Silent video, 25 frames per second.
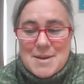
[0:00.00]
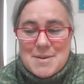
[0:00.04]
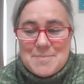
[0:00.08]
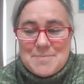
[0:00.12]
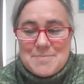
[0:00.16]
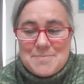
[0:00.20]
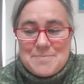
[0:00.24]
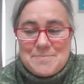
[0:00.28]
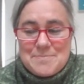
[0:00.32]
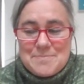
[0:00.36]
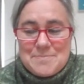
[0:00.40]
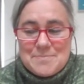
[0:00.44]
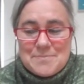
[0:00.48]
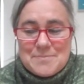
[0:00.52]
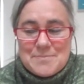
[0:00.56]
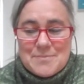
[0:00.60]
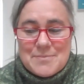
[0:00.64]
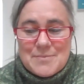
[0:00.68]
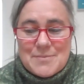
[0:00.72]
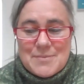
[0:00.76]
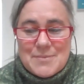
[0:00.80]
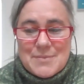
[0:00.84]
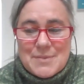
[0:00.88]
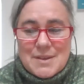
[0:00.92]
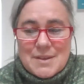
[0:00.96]

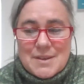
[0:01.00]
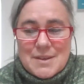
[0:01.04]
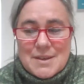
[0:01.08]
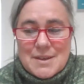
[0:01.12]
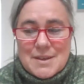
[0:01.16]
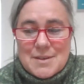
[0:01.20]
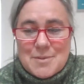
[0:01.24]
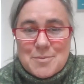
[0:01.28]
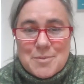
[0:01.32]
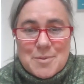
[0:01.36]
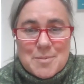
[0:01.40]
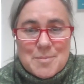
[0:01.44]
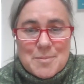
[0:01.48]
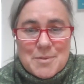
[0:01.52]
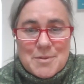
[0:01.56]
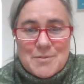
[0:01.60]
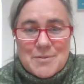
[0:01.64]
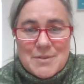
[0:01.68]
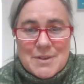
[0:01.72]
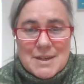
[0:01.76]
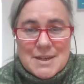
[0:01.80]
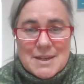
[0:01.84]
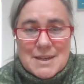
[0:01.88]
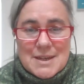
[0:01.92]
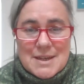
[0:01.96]

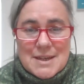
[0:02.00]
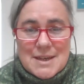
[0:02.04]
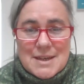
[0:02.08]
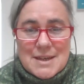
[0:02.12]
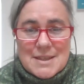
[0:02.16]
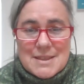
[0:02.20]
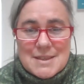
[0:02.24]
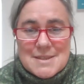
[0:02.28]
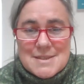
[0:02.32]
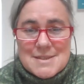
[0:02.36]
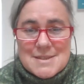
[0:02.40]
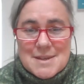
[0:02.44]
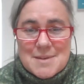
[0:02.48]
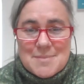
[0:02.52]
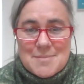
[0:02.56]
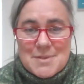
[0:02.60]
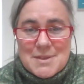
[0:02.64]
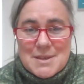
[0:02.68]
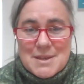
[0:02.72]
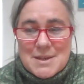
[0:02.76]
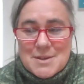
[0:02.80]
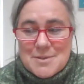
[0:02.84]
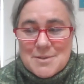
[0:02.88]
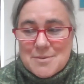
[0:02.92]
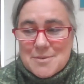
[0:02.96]
We're moving at
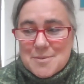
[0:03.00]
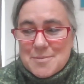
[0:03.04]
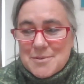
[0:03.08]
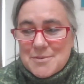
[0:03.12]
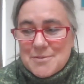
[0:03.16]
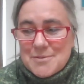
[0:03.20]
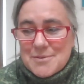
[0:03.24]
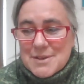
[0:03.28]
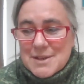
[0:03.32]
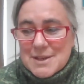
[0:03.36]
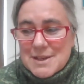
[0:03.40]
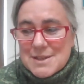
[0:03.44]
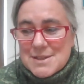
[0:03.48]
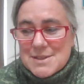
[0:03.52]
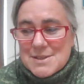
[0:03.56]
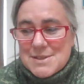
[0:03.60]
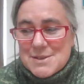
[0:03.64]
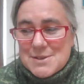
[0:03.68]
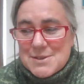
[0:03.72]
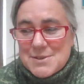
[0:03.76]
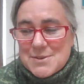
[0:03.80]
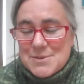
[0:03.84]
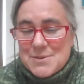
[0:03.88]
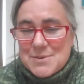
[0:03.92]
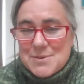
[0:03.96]
this time of the year, we're
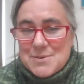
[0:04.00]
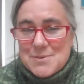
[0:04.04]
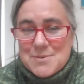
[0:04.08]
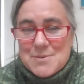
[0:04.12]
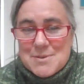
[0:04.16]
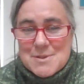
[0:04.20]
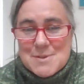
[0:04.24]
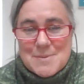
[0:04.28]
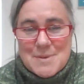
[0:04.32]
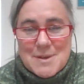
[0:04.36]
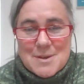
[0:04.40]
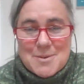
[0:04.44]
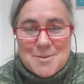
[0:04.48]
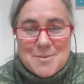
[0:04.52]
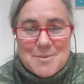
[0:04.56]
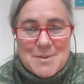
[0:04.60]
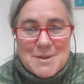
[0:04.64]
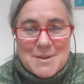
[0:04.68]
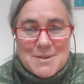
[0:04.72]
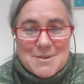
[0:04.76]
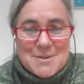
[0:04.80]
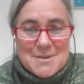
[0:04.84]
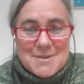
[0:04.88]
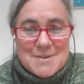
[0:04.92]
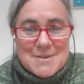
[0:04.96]
moving into
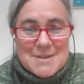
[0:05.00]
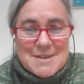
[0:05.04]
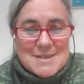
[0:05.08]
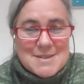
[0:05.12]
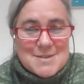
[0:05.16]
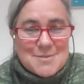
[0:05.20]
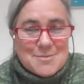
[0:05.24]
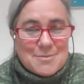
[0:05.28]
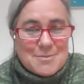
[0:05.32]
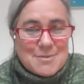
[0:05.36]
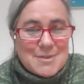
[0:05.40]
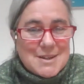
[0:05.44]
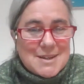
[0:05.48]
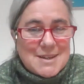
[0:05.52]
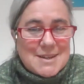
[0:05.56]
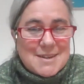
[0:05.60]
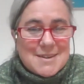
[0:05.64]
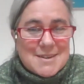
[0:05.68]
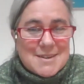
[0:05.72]
sweater weather. It's